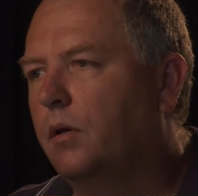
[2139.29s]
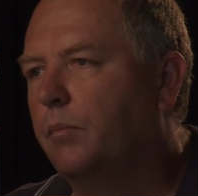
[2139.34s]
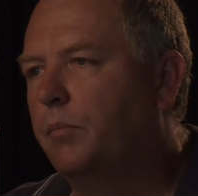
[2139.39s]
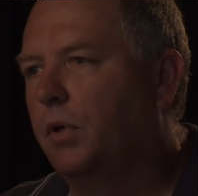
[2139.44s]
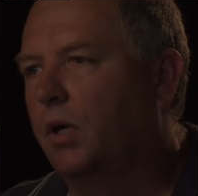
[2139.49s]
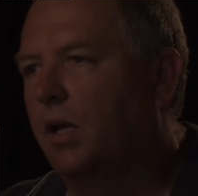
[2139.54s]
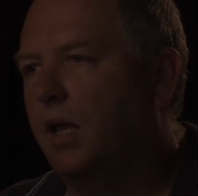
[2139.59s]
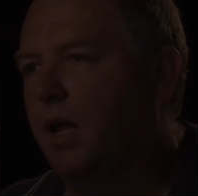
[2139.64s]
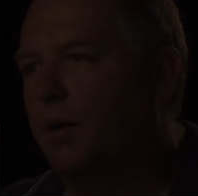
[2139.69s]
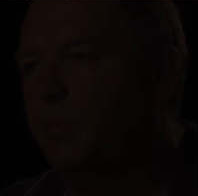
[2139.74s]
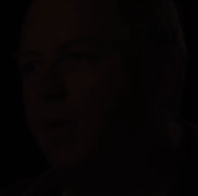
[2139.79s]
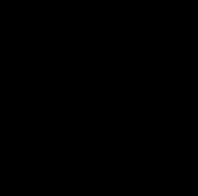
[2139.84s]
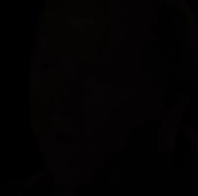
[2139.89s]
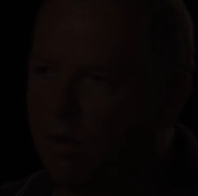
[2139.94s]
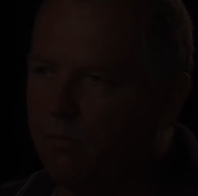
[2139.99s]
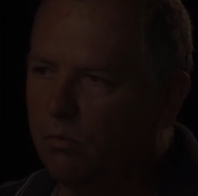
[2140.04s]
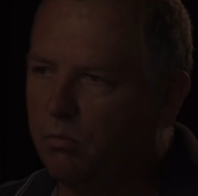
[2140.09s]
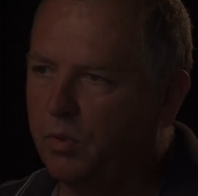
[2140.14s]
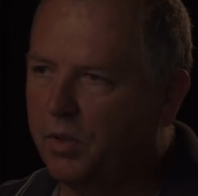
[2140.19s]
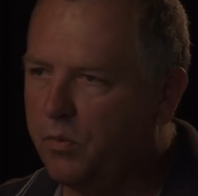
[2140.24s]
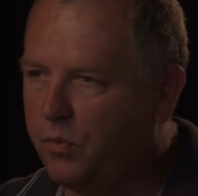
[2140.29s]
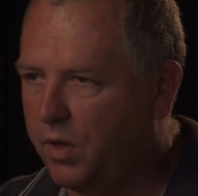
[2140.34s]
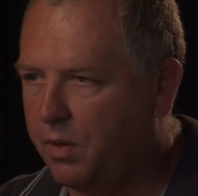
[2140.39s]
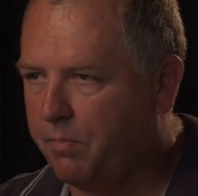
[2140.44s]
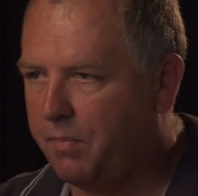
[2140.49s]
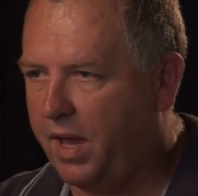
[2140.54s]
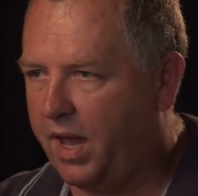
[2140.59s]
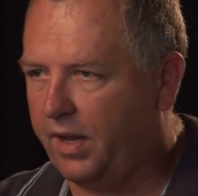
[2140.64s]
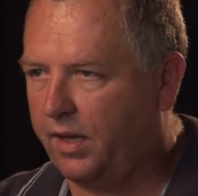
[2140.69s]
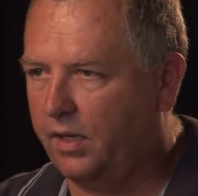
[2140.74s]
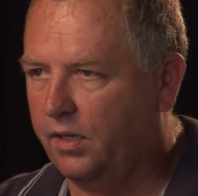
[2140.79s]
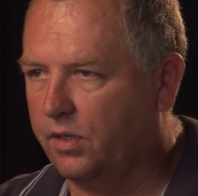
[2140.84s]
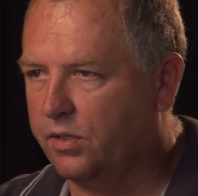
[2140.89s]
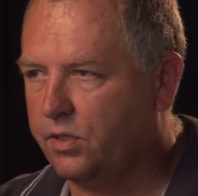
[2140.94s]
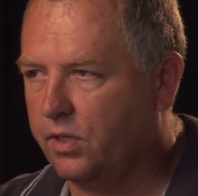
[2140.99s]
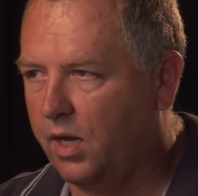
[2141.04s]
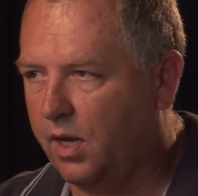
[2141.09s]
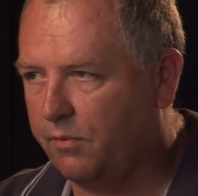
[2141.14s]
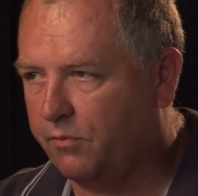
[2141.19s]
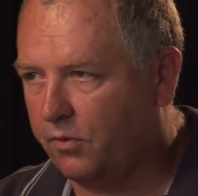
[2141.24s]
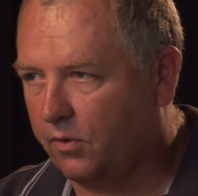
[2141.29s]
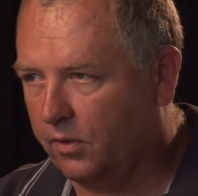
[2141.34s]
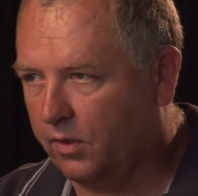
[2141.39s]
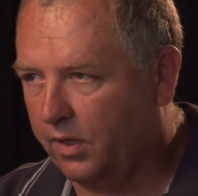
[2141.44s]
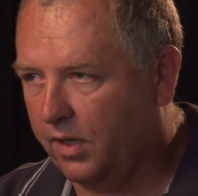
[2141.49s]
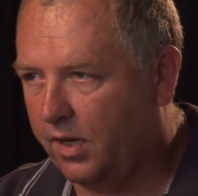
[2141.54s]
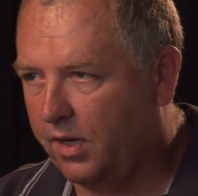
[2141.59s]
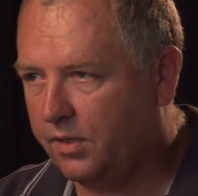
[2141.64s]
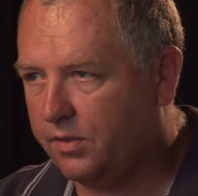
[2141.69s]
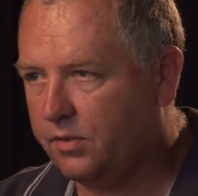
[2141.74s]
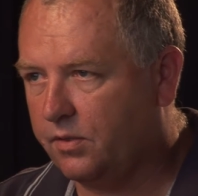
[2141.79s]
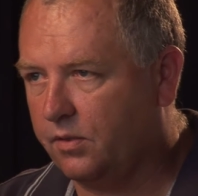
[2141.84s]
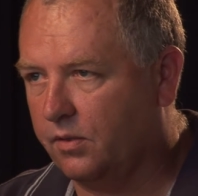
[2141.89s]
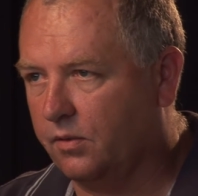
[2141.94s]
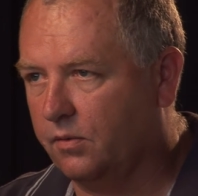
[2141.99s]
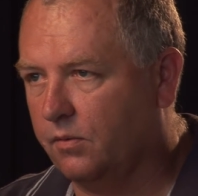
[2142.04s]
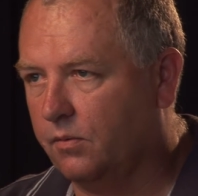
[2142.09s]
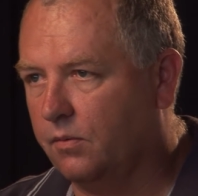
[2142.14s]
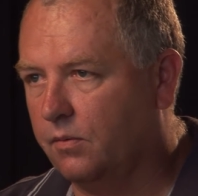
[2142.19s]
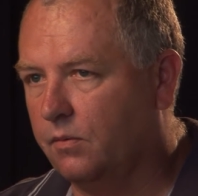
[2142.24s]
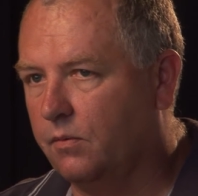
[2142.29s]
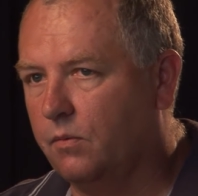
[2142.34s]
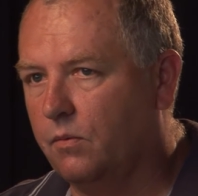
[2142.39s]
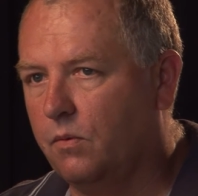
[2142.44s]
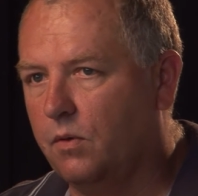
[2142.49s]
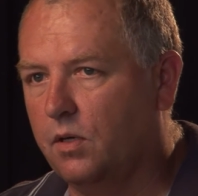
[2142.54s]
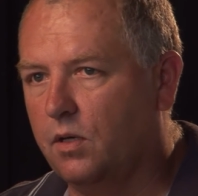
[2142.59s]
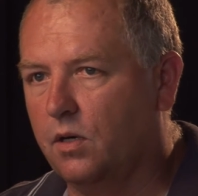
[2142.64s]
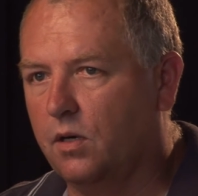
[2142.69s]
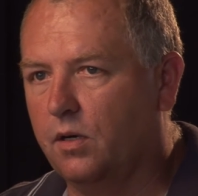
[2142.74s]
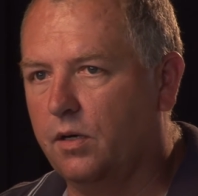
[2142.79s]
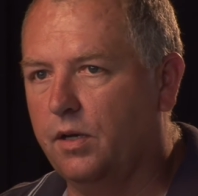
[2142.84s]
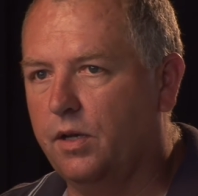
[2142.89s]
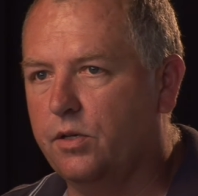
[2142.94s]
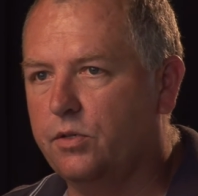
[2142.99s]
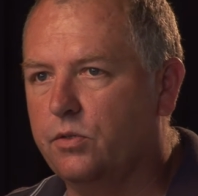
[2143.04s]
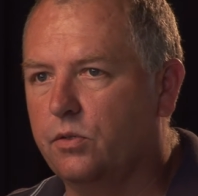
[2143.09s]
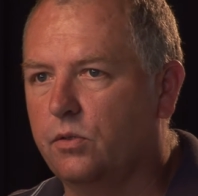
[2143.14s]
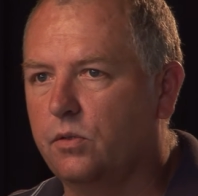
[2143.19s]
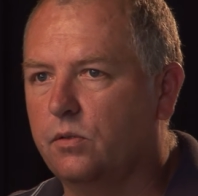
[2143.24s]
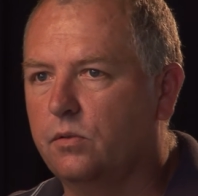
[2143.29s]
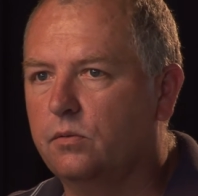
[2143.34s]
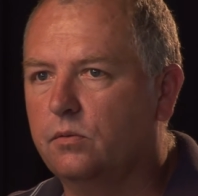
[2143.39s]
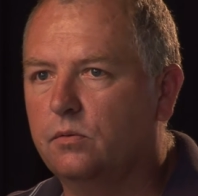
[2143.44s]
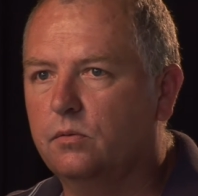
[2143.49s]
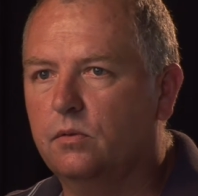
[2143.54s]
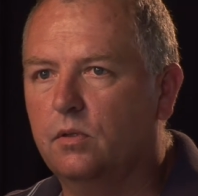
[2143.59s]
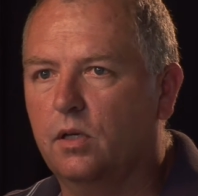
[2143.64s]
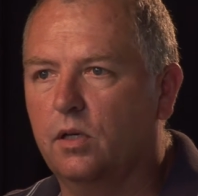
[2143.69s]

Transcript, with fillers: But a lot of people probably went back in the shop for less than what our initial